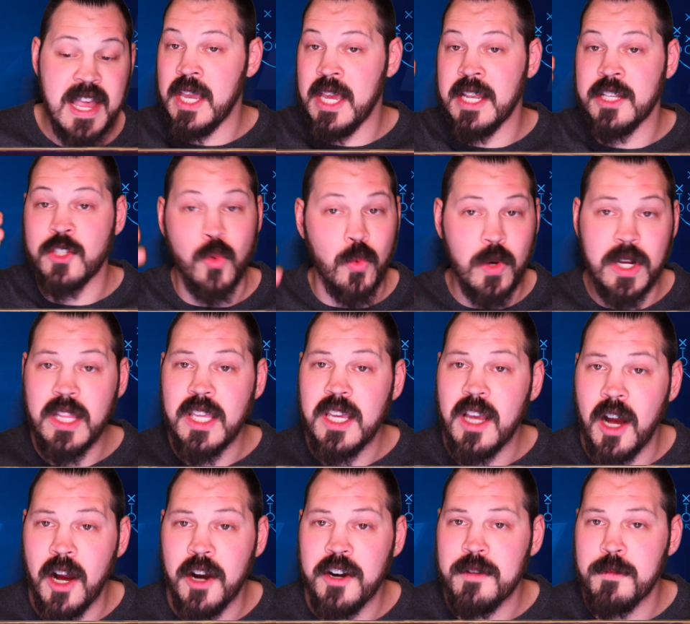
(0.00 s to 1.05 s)
It is really
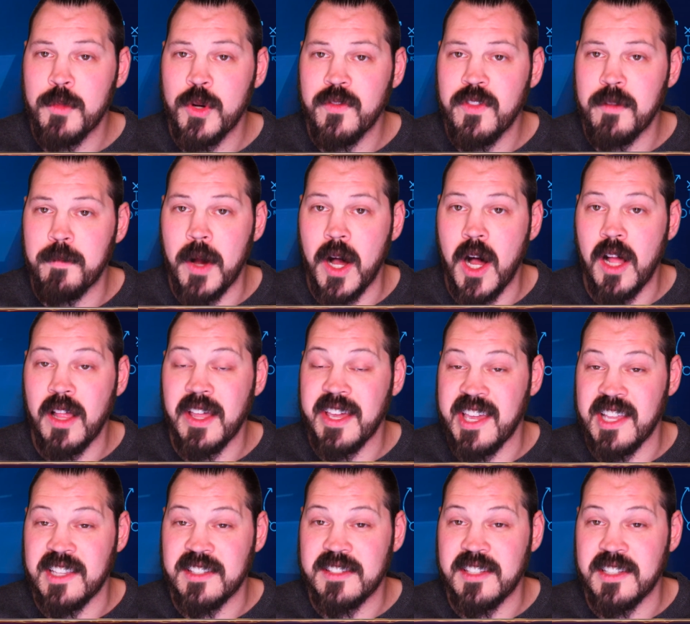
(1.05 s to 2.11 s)
hard to move the ball
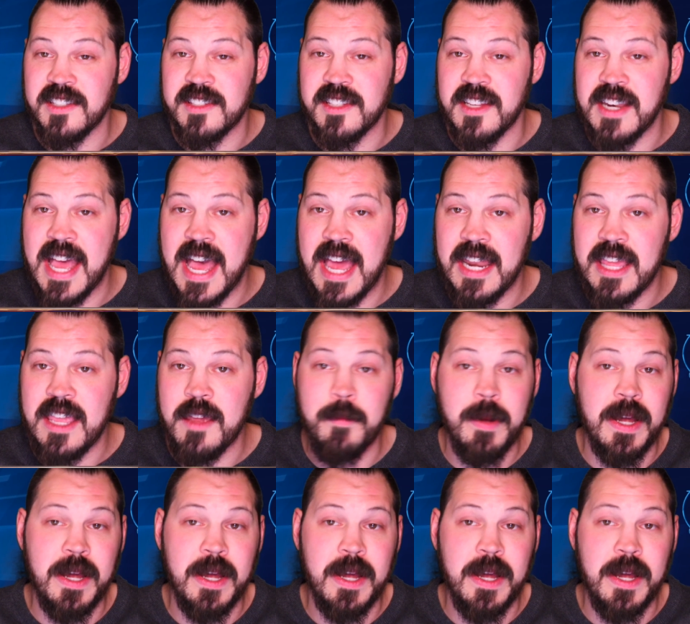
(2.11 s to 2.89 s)
against Cincinnati,